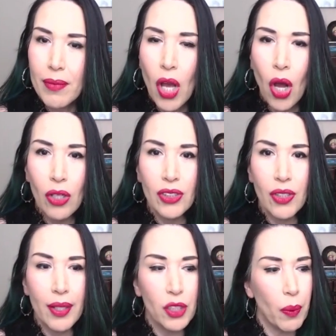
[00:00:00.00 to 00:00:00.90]
Also, I
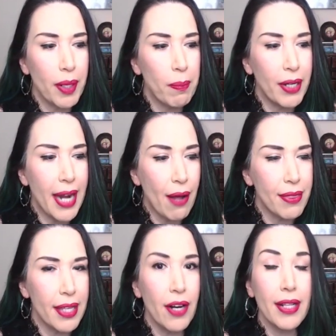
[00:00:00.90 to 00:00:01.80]
just want to put out
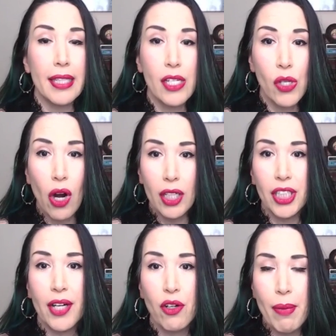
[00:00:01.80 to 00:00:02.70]
there that these are
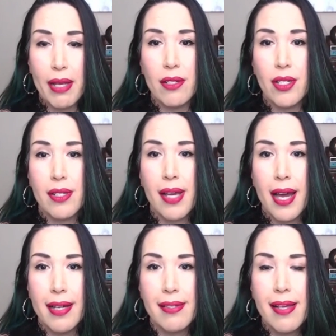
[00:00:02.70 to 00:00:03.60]
general messages,
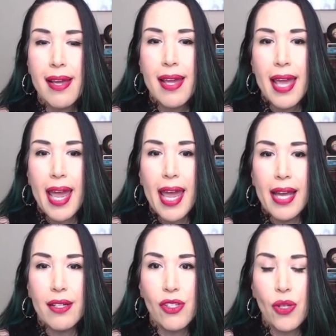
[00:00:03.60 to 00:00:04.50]
guys,
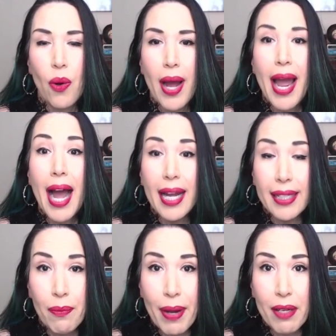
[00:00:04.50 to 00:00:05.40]
and so I highly
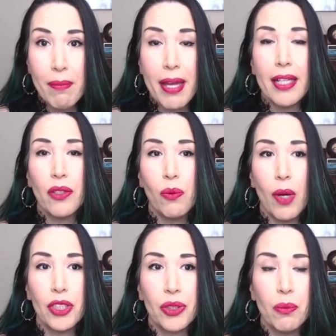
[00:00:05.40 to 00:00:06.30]
recommend that you
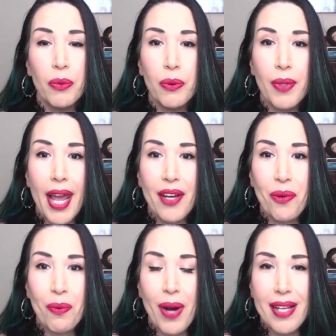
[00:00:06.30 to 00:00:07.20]
watch your moon and your
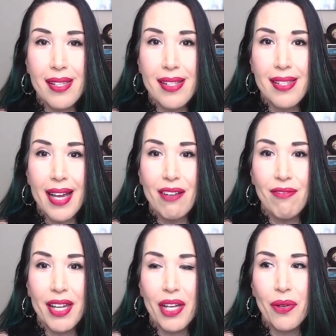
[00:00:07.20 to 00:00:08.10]
rising sign
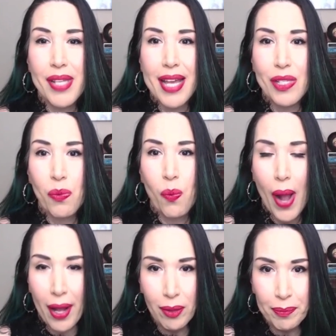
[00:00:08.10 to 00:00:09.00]
videos as
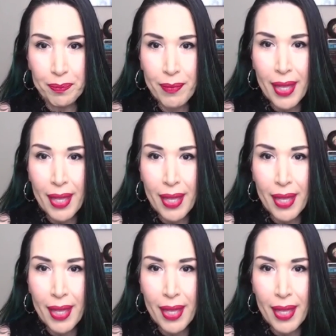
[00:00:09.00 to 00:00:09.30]
well.